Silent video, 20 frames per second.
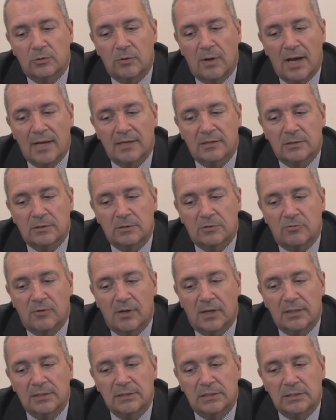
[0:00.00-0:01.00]
hazards
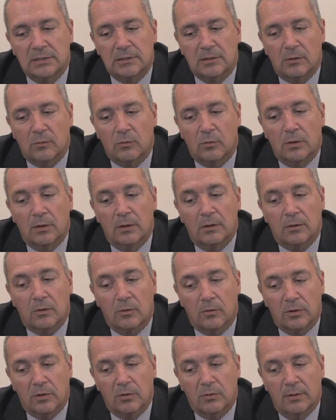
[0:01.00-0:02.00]
related to the work
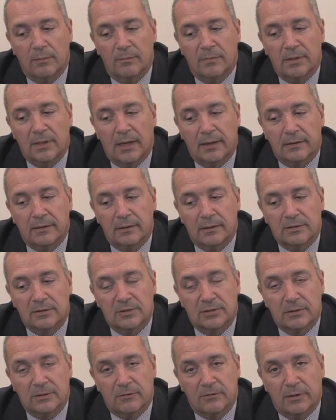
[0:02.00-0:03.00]
or equipment under
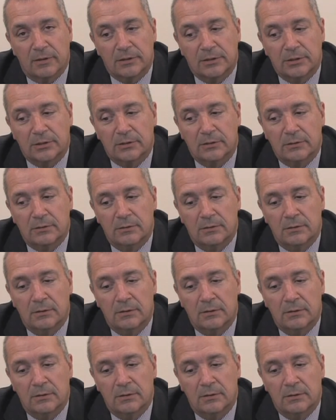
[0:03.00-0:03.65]
consideration.